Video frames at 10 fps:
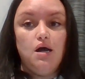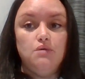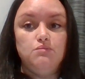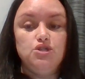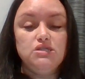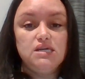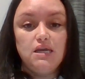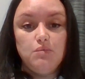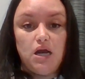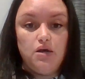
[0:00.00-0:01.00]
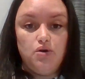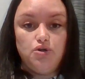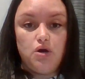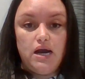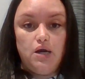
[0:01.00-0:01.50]
Just to keep an eye on your
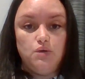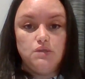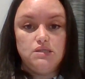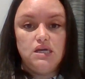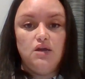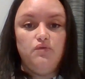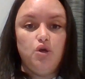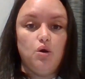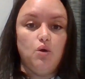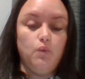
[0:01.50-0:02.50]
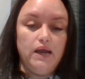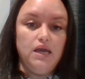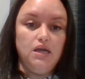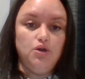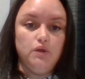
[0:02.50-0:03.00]
house. If you're away,
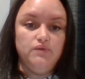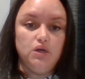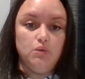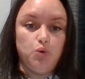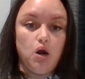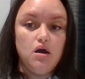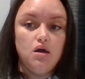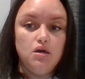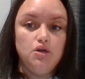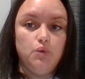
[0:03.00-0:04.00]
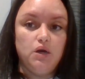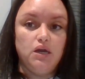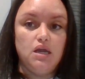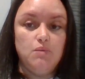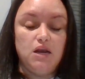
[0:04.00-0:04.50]
you're living abroad, you want to
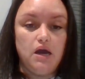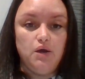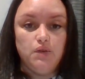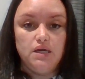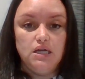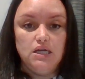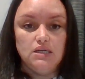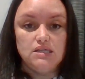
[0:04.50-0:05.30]
keep an eye on things.